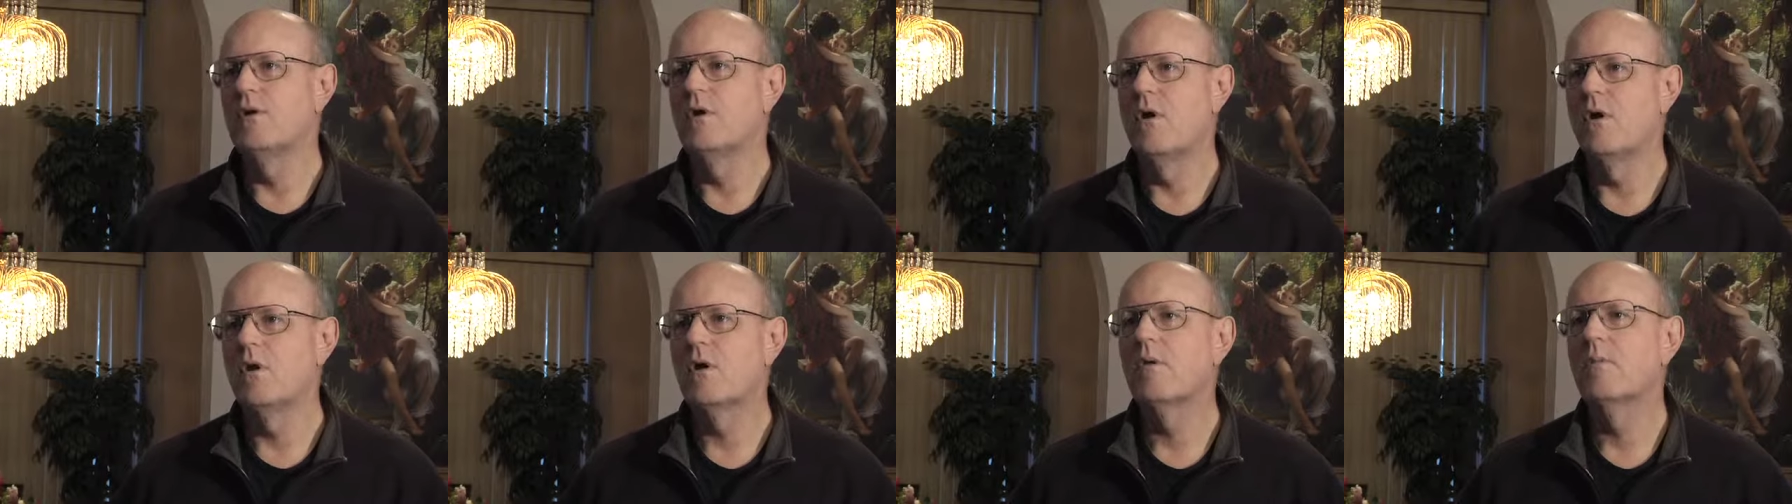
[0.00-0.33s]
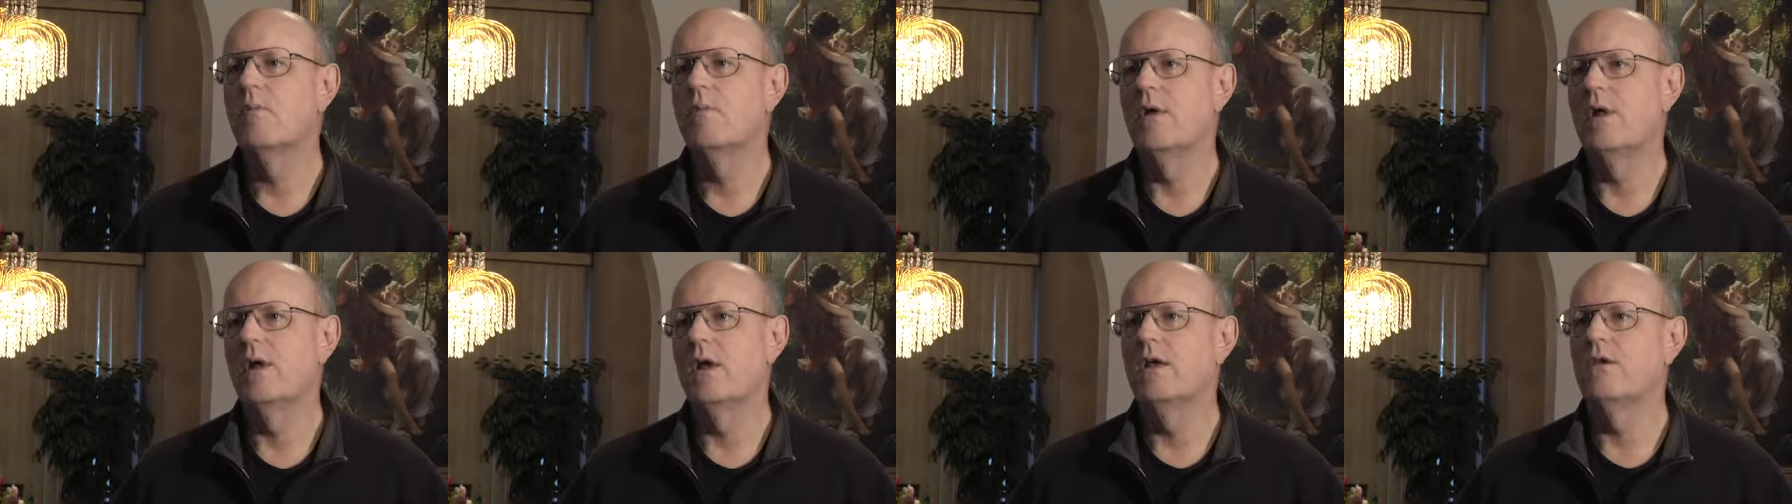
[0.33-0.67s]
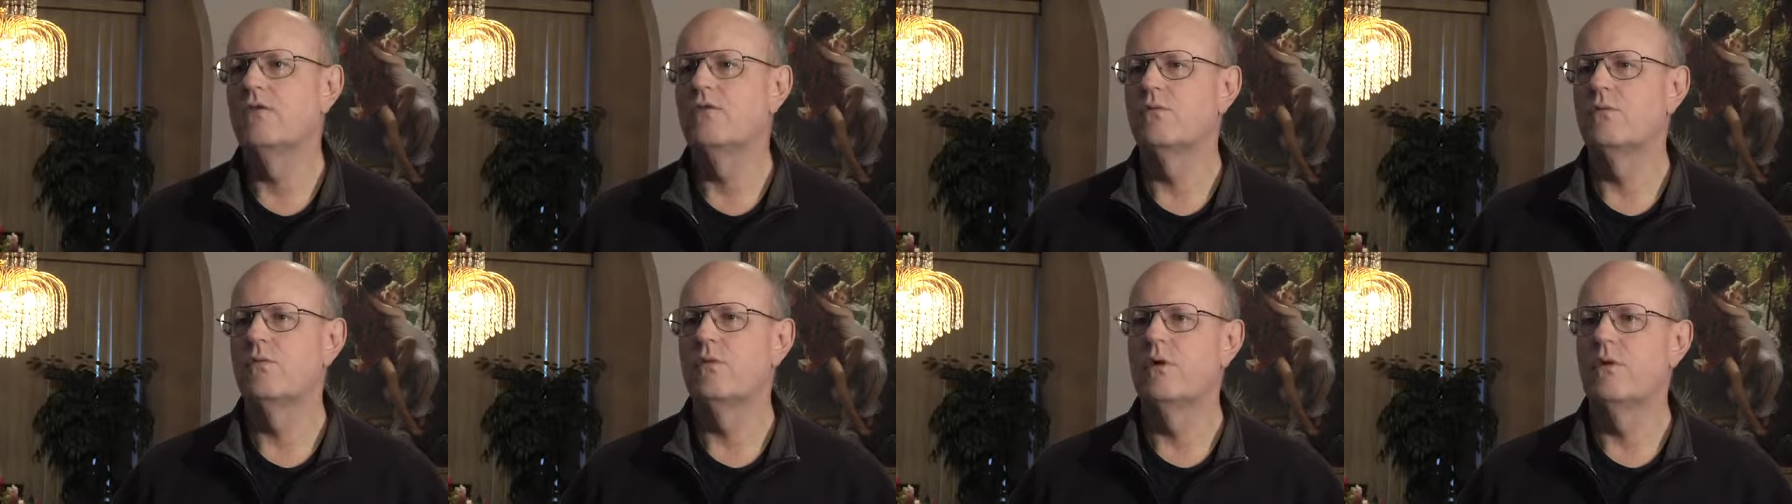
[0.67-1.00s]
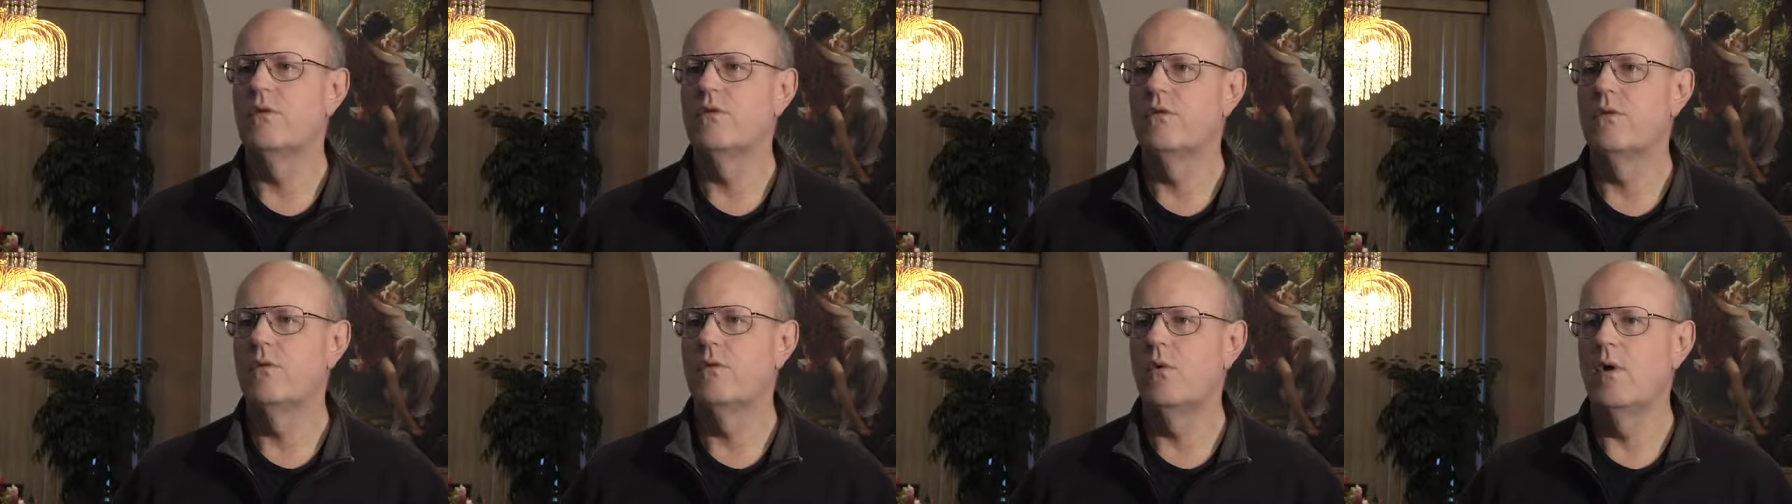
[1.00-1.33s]
no complaints
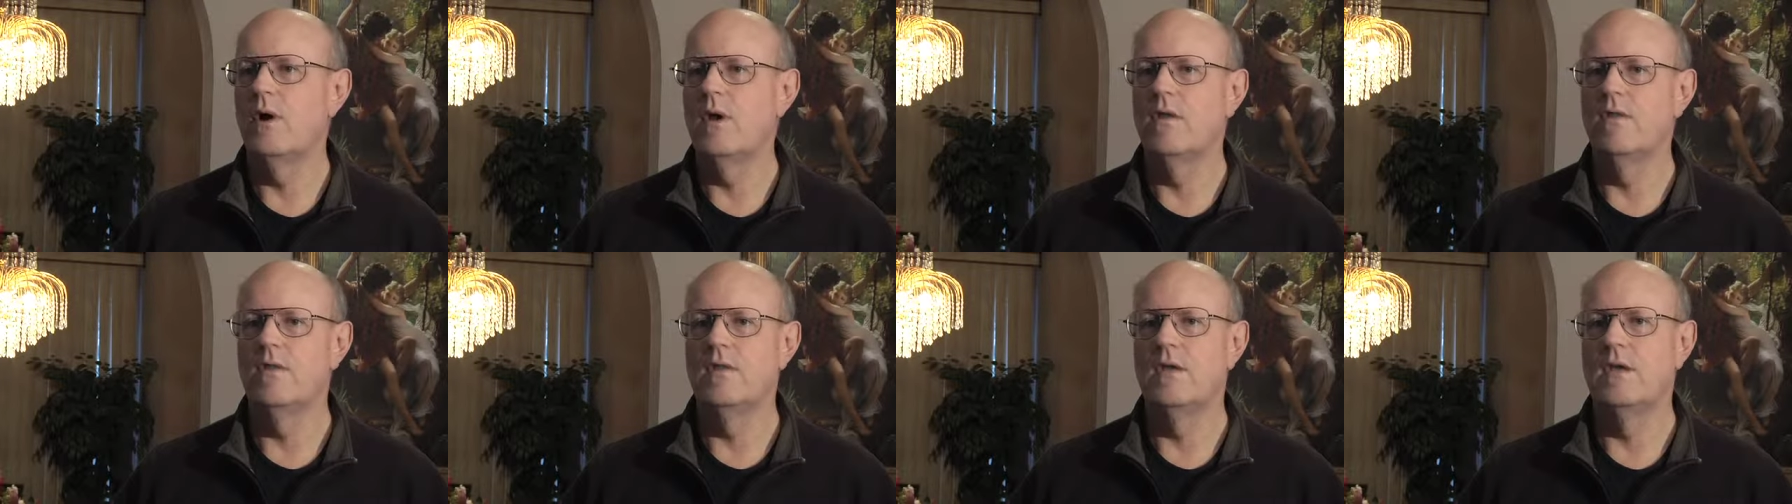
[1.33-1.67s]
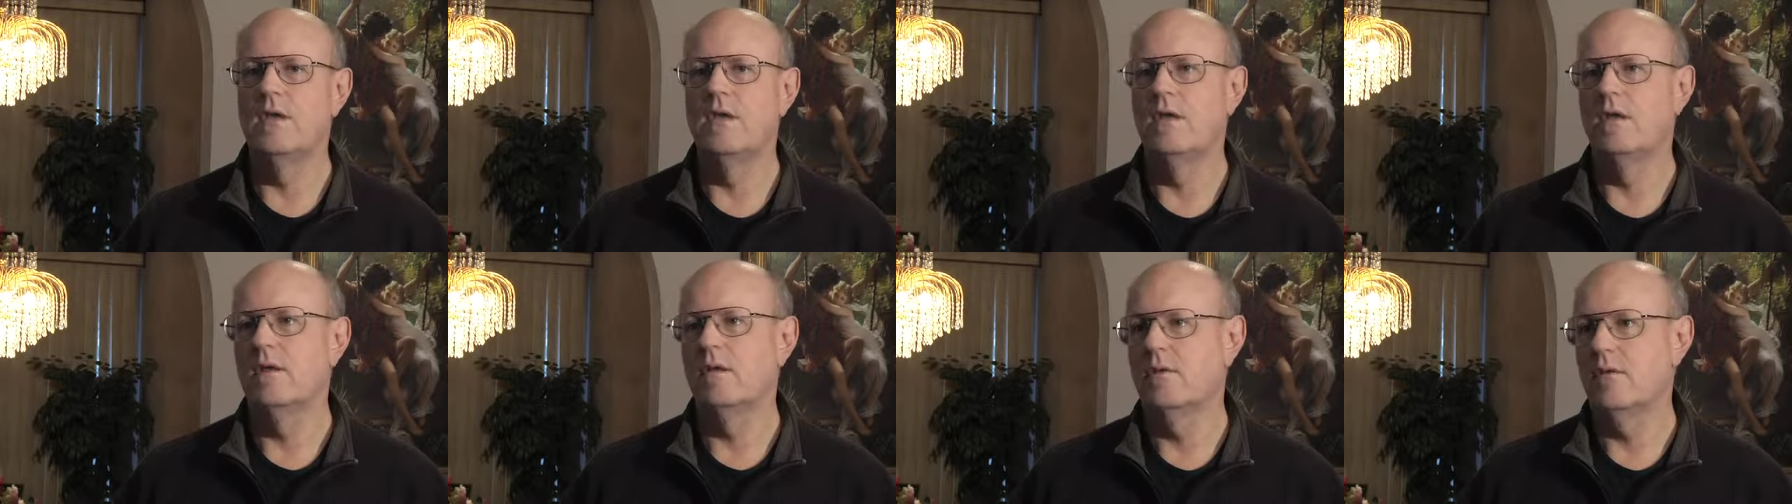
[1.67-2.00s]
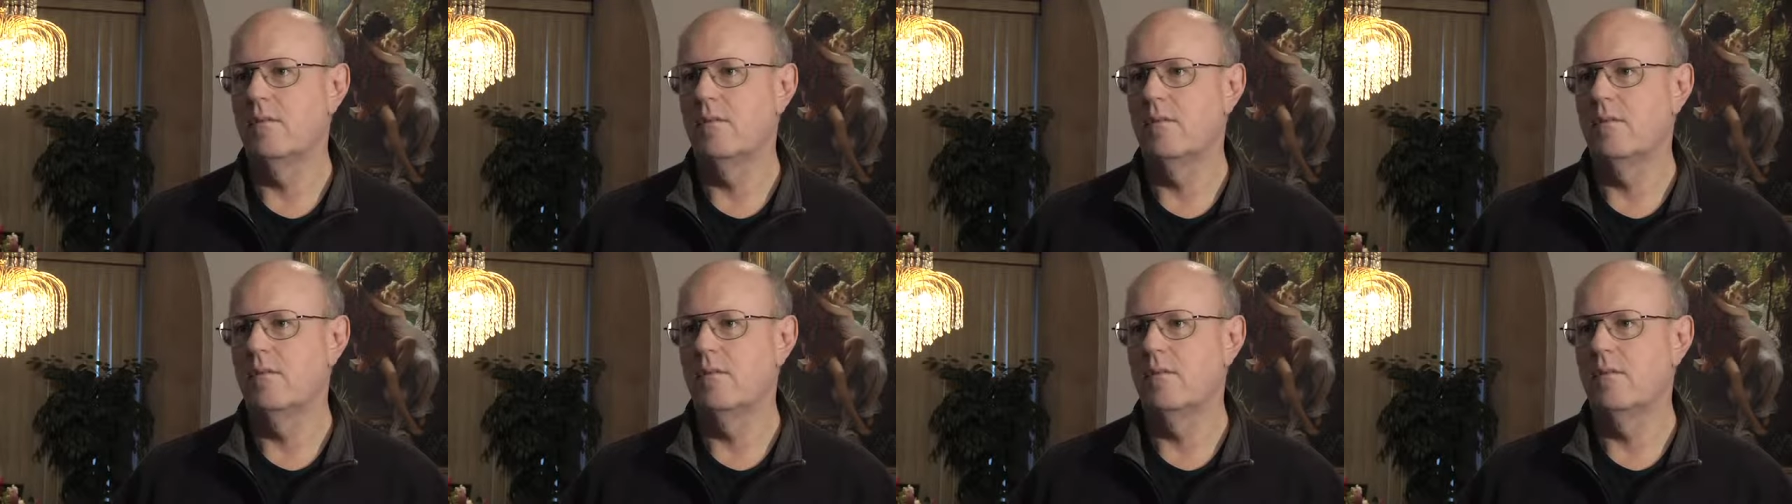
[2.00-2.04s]
with the way the,